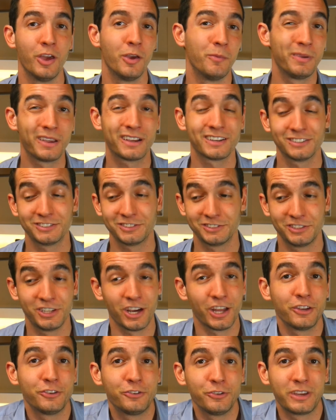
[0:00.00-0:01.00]
because the
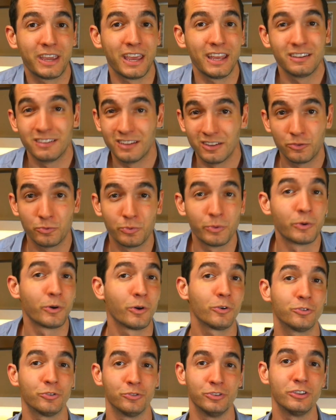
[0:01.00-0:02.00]
other 2 candidates were
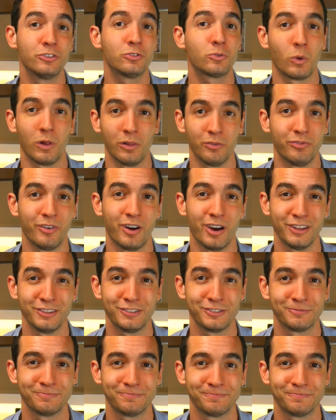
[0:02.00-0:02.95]
also disqualified.